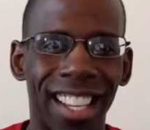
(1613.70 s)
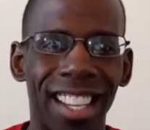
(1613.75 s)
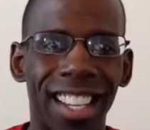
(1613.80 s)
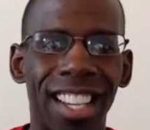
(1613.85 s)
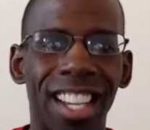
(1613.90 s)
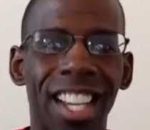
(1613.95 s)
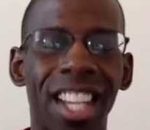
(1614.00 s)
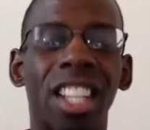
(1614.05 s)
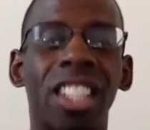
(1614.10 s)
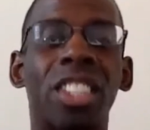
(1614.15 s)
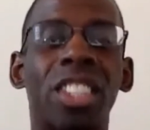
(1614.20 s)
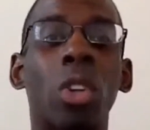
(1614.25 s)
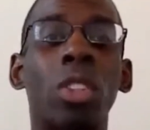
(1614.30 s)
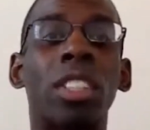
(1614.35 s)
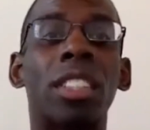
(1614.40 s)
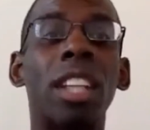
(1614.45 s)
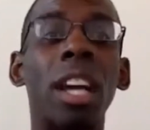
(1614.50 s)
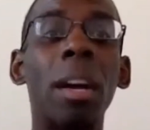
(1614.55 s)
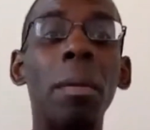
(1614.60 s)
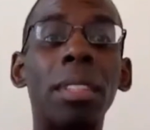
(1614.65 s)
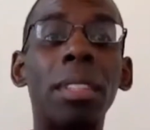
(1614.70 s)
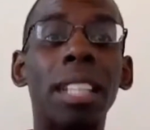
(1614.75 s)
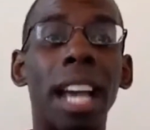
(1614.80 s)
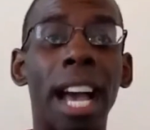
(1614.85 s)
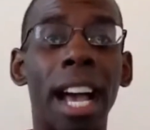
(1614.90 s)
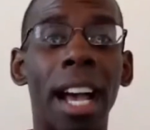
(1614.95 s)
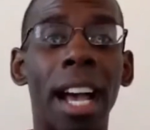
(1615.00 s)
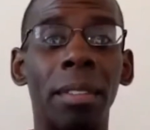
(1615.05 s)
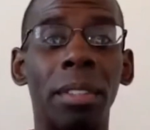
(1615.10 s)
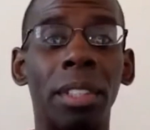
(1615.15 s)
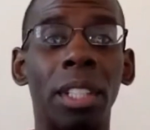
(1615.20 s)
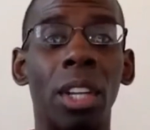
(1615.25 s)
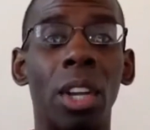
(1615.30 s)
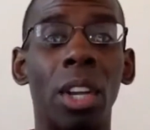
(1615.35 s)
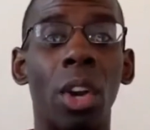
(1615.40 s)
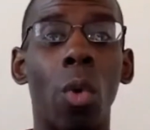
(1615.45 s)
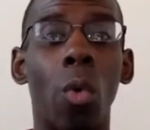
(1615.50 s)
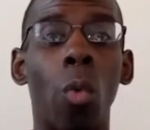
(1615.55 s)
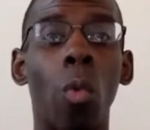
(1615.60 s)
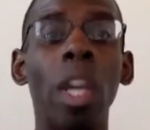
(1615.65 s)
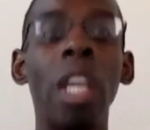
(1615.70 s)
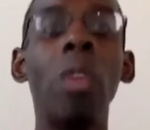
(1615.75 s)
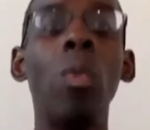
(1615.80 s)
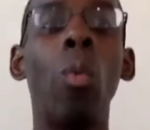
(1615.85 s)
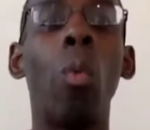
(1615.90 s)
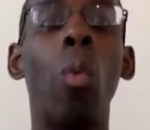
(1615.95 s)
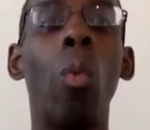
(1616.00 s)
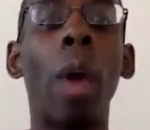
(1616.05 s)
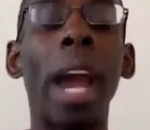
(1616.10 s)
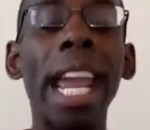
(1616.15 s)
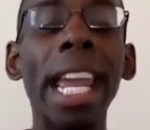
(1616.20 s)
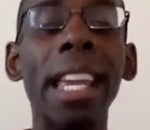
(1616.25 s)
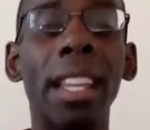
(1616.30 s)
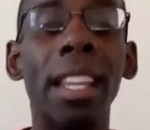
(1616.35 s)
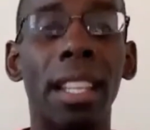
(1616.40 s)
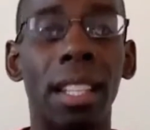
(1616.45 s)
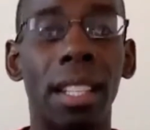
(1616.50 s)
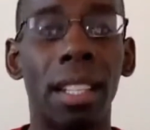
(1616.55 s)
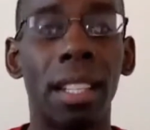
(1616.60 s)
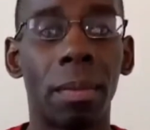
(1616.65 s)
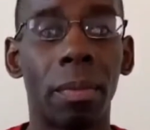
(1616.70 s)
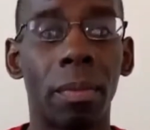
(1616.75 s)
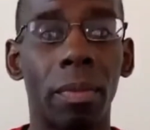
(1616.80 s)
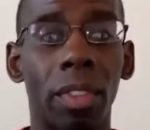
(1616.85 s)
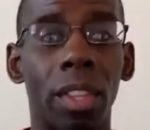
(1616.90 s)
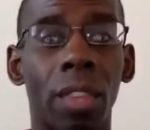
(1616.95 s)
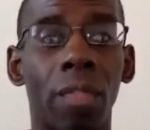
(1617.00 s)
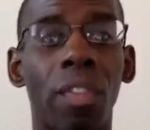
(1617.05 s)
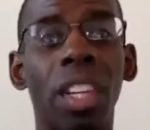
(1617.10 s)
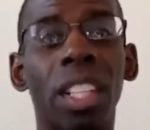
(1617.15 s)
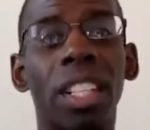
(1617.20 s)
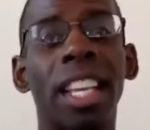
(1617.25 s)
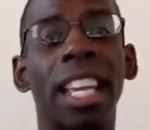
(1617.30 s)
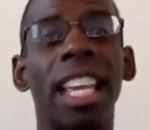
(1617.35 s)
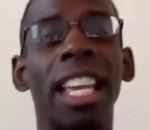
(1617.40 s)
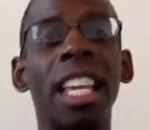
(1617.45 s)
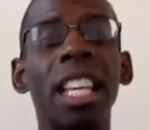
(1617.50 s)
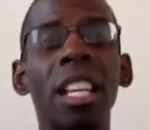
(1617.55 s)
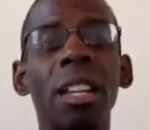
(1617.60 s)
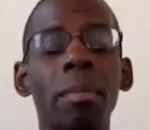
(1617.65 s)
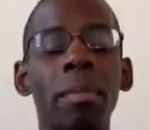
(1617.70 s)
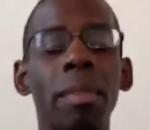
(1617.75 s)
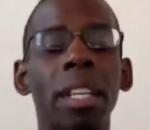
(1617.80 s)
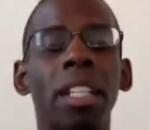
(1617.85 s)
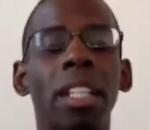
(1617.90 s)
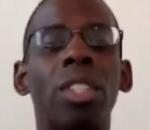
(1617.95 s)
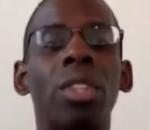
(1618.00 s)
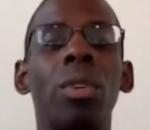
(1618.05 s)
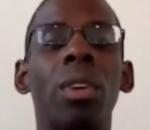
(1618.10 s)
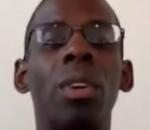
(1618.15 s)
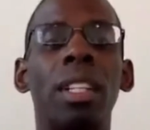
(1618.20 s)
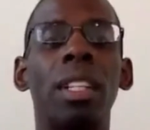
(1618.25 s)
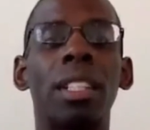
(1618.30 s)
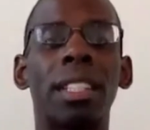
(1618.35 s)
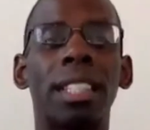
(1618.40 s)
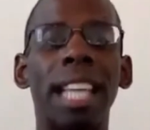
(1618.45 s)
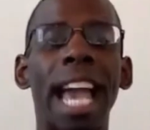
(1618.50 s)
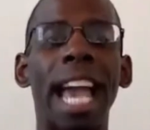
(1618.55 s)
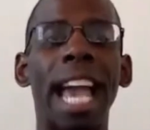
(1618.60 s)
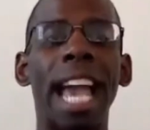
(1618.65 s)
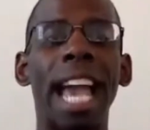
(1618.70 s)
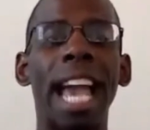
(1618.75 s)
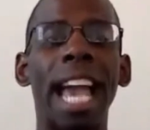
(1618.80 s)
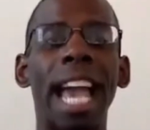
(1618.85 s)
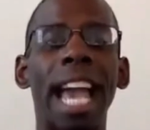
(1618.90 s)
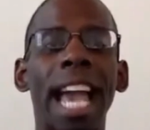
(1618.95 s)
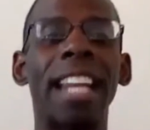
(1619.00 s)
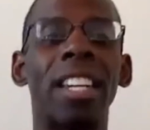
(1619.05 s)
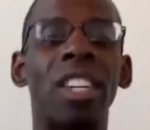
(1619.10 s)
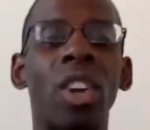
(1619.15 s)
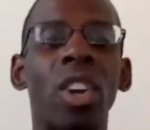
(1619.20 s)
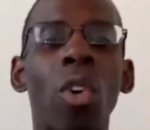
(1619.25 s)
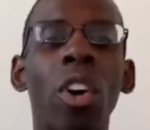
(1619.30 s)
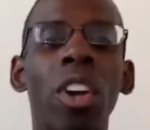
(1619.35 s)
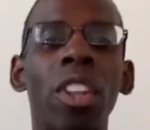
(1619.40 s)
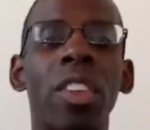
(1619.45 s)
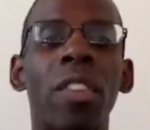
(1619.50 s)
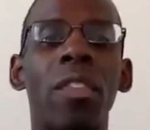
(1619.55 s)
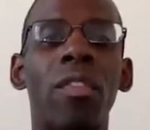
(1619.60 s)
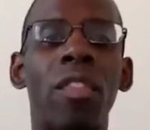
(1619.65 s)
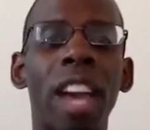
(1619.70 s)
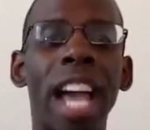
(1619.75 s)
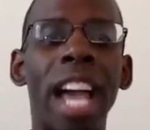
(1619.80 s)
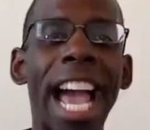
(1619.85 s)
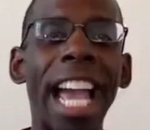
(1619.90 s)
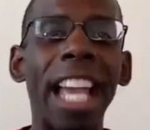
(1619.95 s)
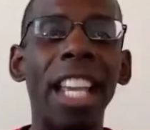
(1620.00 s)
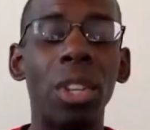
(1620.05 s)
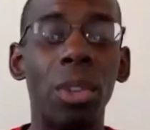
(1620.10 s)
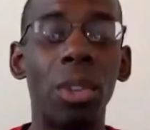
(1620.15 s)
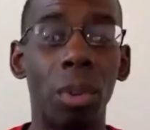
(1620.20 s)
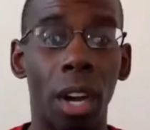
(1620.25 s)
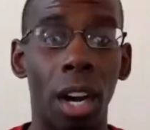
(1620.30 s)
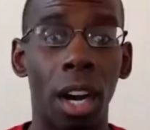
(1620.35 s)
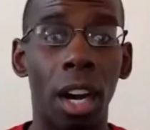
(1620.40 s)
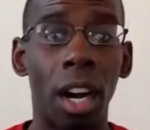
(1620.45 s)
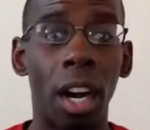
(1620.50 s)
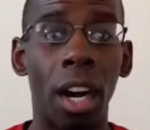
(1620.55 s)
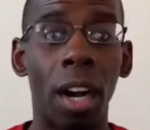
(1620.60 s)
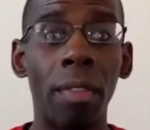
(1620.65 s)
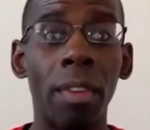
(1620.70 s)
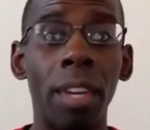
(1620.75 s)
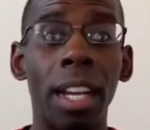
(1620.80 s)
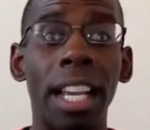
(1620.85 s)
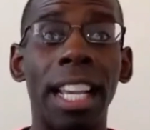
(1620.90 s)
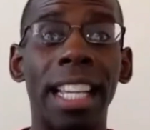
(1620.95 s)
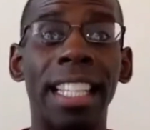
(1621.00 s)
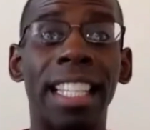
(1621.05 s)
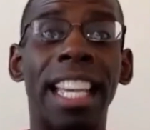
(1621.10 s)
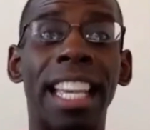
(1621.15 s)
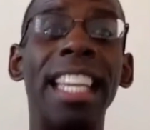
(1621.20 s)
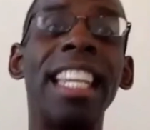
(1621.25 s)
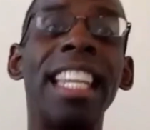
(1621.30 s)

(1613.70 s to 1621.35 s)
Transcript: So sometimes we wait for the enemy to attack, not knowing the value of getting